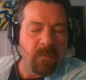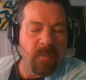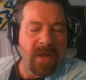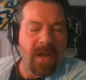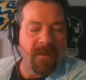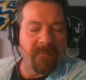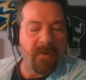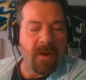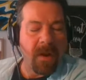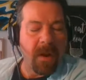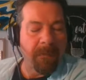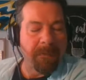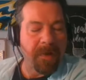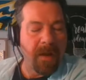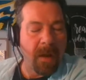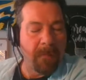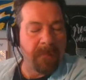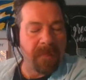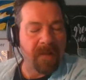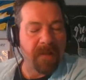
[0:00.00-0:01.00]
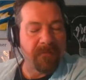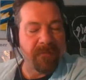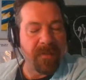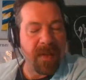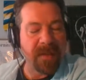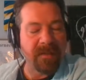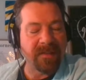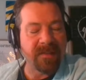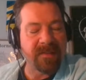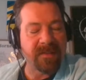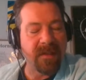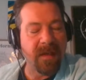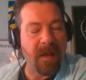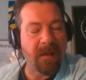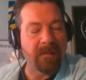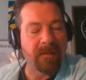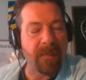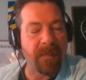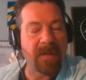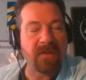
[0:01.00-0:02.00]
we have our upcoming events, a
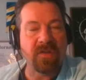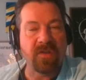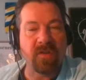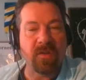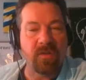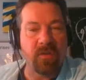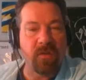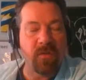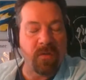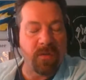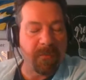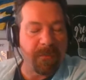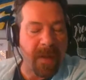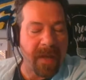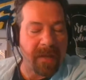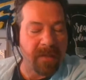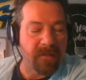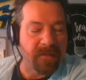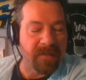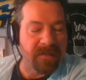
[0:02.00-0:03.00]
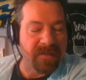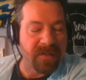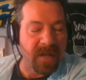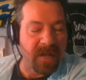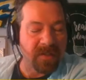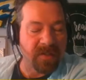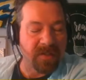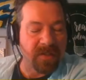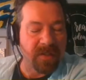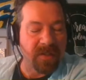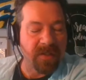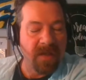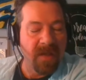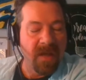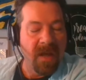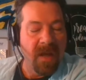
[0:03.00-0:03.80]
special youth panel discussion